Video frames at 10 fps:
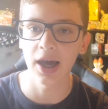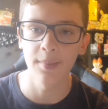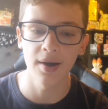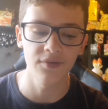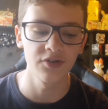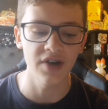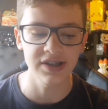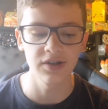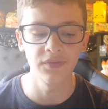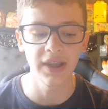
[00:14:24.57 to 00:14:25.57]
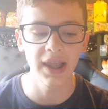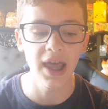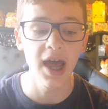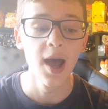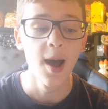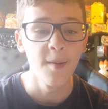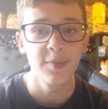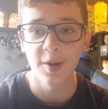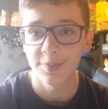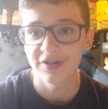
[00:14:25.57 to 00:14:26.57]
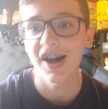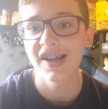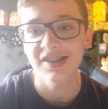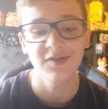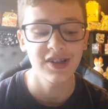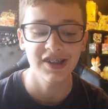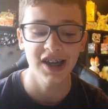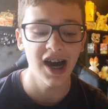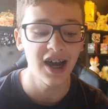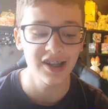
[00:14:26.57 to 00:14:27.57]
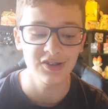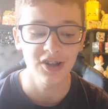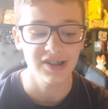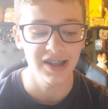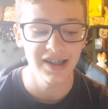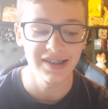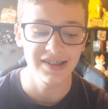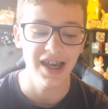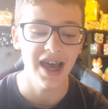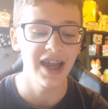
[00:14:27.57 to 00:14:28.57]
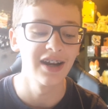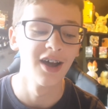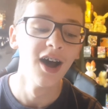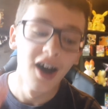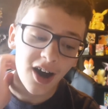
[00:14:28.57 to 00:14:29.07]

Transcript: come out for the rest of the year. But the price of this card is honestly insane.